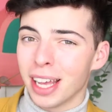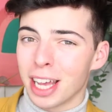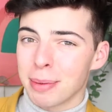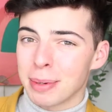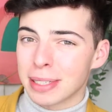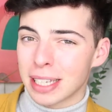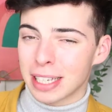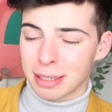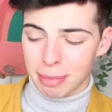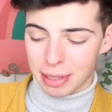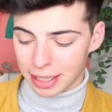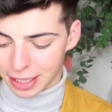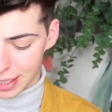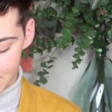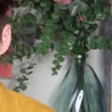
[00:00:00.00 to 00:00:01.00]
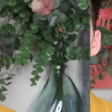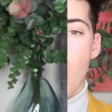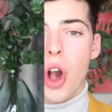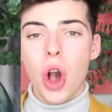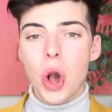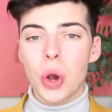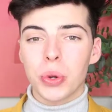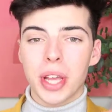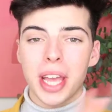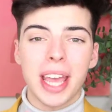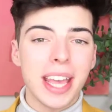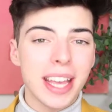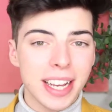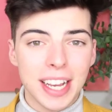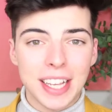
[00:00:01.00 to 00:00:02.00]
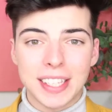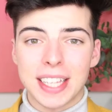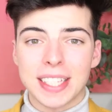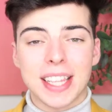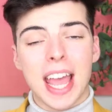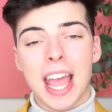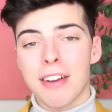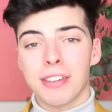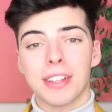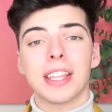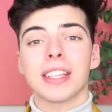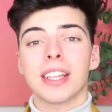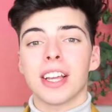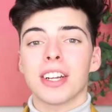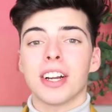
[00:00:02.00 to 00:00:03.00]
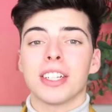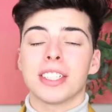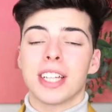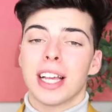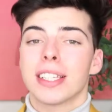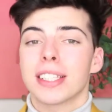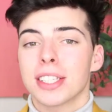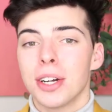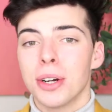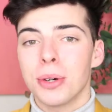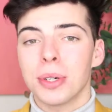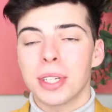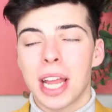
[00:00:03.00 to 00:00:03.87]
I'm excited about this. Okay guys, that's everything that I got in Tesco.